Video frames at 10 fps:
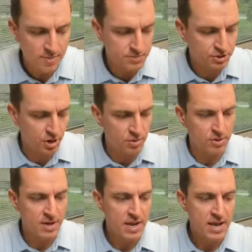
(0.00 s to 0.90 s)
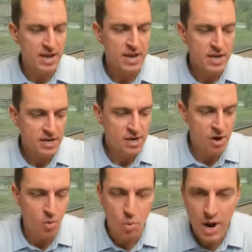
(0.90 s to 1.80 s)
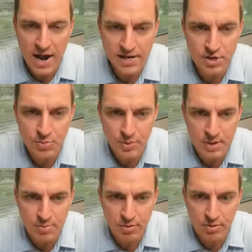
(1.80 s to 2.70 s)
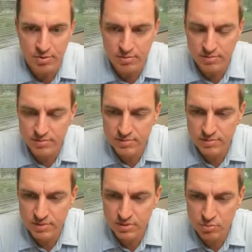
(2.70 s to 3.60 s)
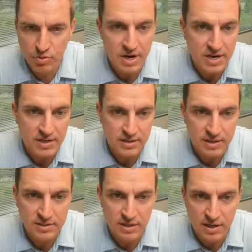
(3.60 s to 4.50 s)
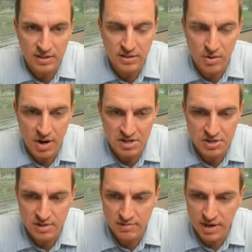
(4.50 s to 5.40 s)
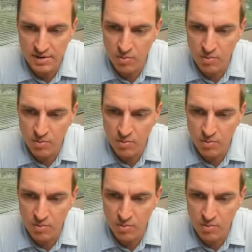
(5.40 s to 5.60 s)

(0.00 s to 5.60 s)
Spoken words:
So, why do people read is a question, right?